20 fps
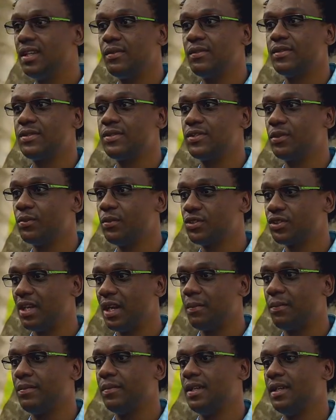there was so much
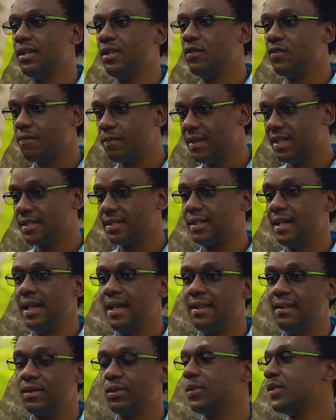happening, youth mental
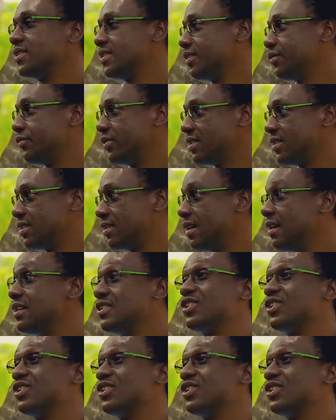health was at risk.